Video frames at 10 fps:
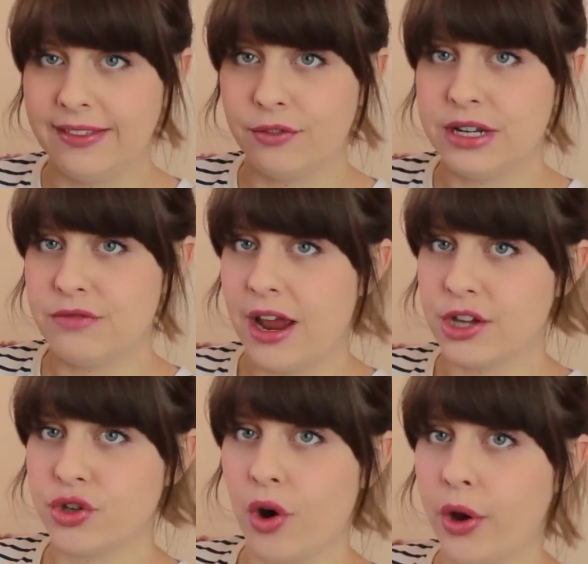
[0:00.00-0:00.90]
And they're really
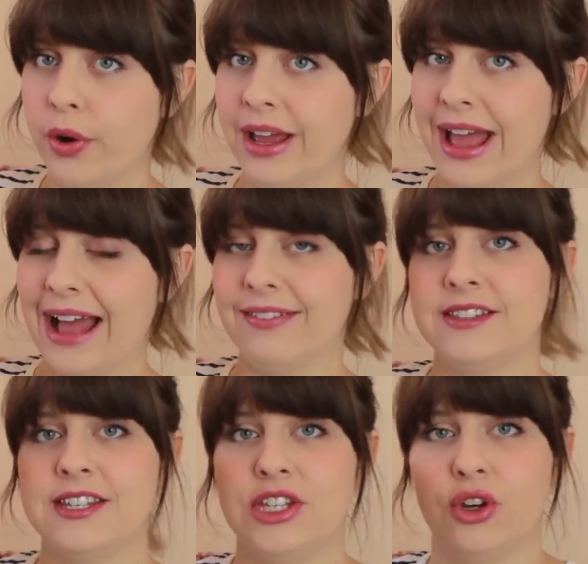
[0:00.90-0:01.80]
retro, and
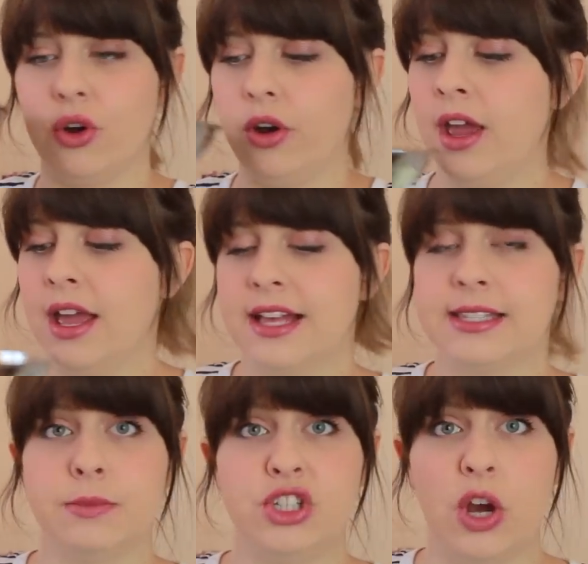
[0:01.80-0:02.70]
they're sitting on
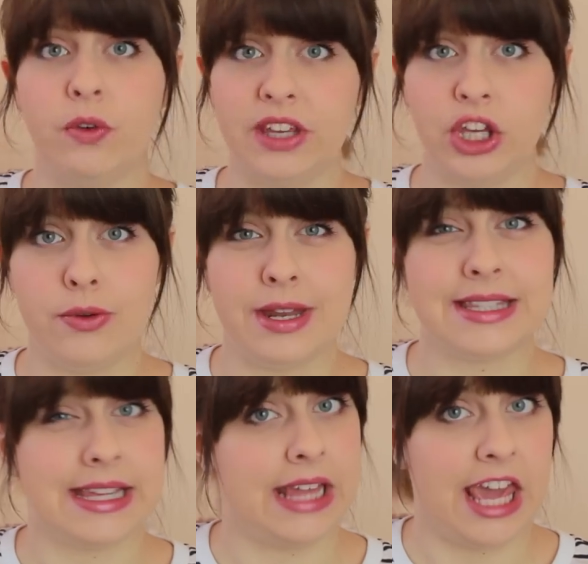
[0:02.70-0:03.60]
some shelving
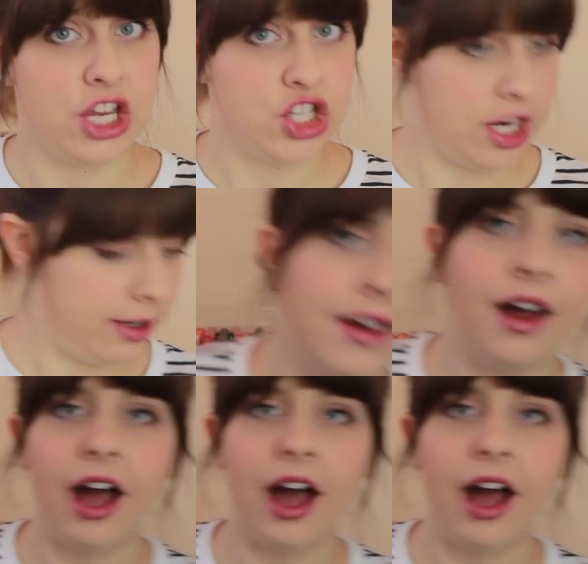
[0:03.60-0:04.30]
units in the kitchen.